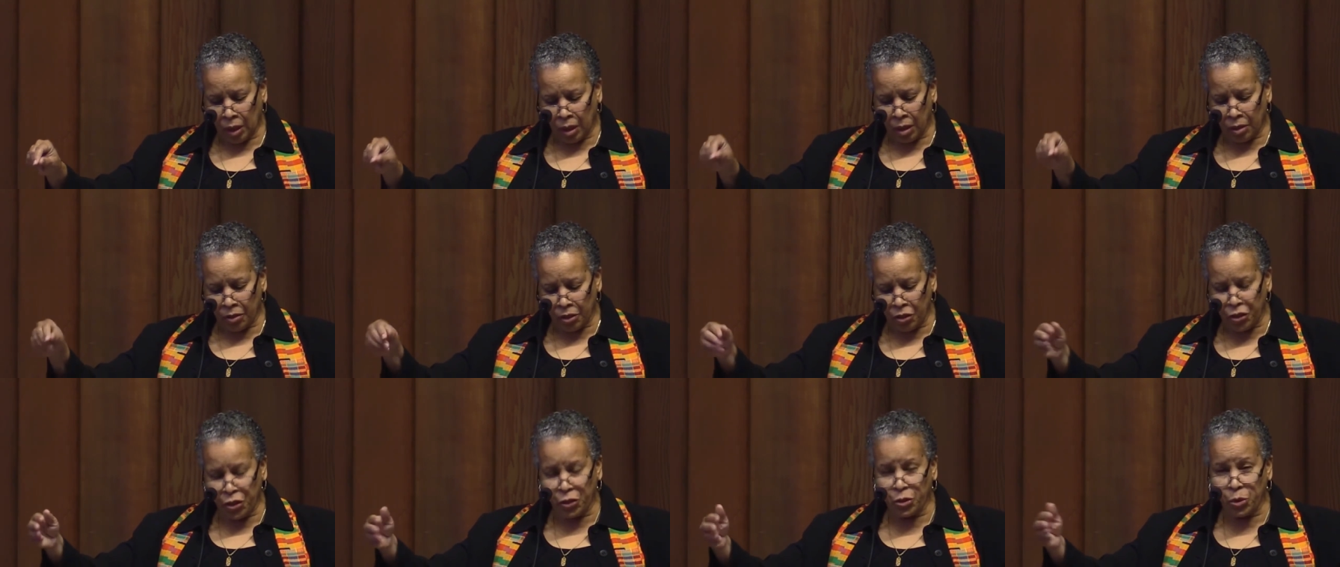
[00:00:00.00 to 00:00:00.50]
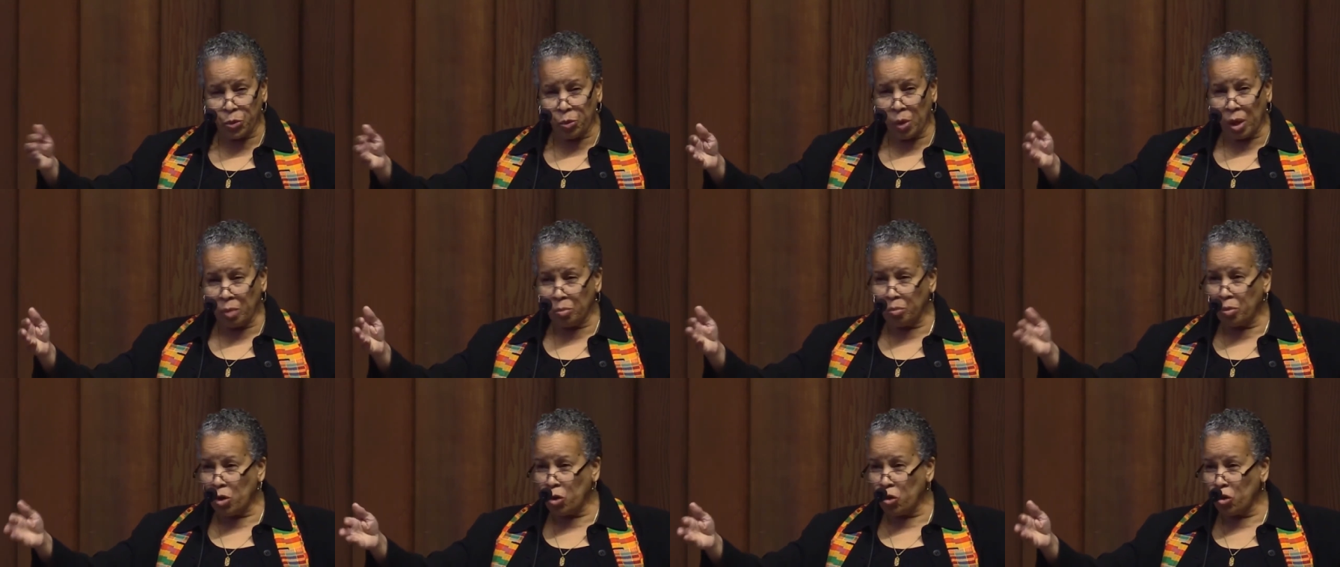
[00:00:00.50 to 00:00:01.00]
This is what
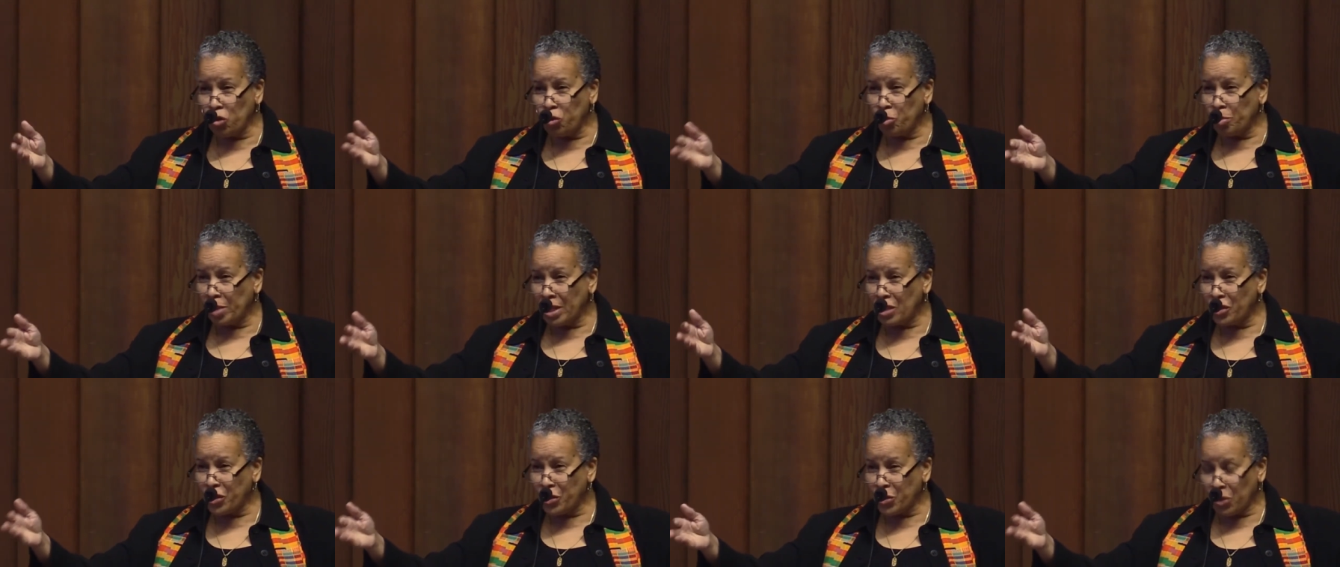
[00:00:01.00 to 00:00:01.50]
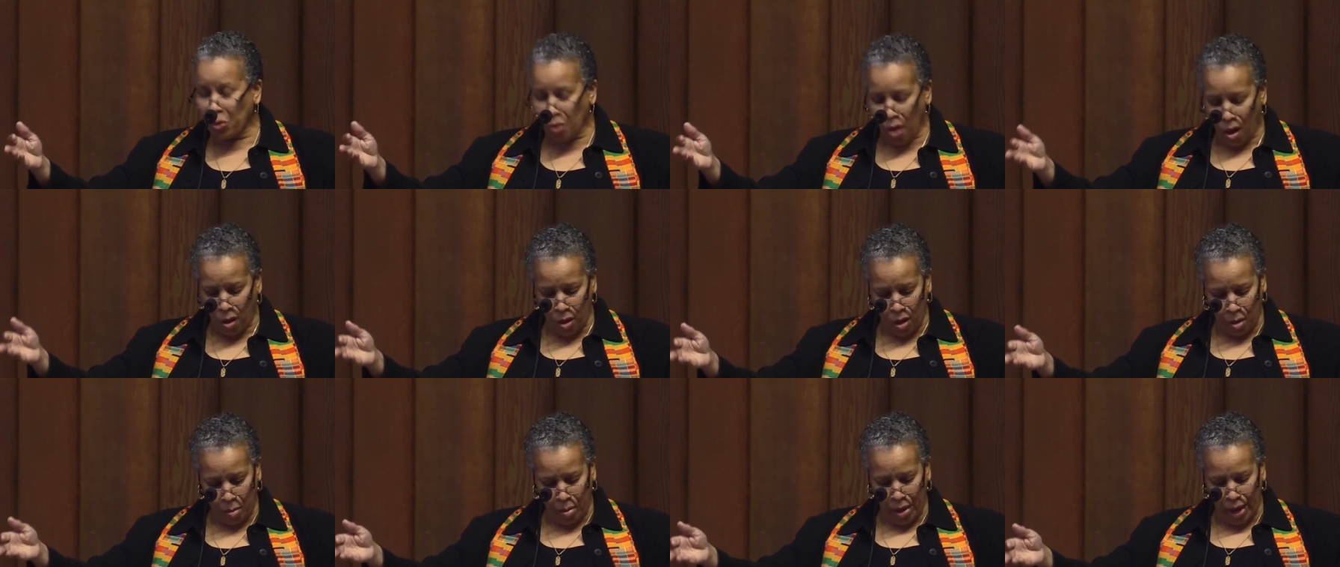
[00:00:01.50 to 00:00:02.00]
movements are
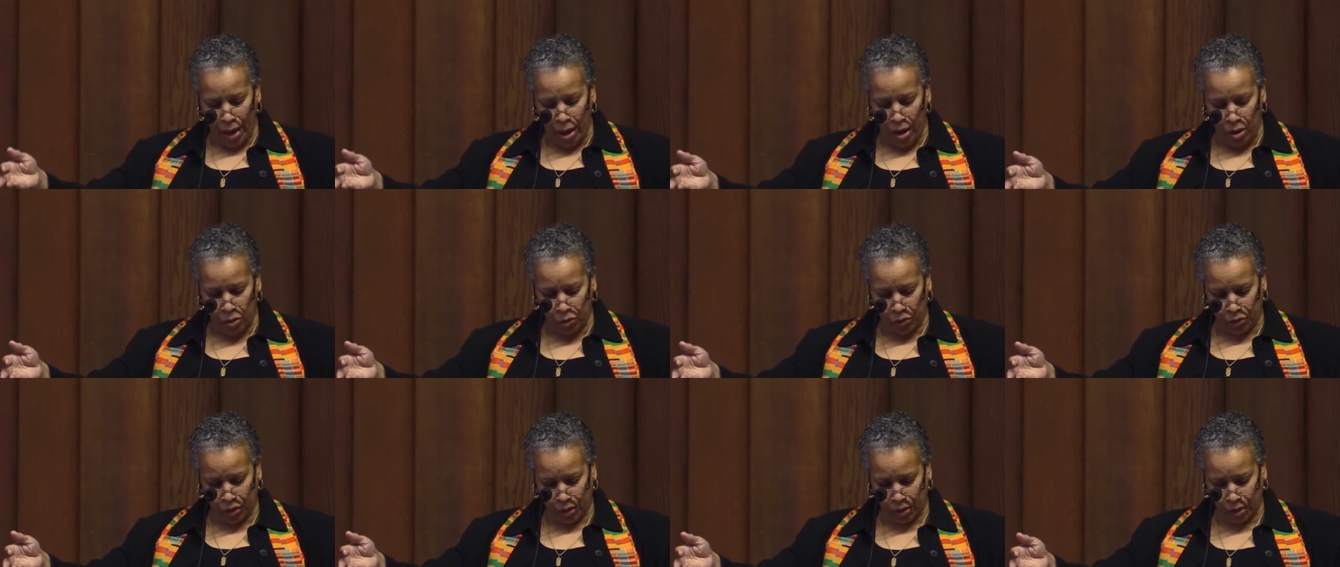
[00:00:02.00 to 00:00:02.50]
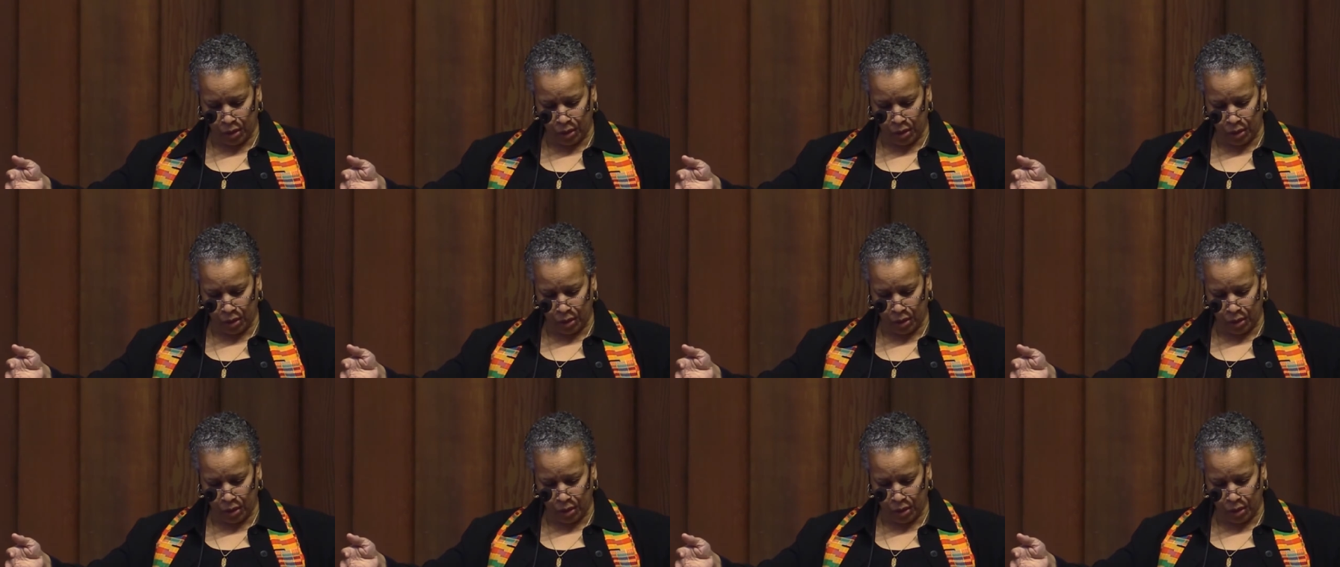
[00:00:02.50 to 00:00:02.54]
all about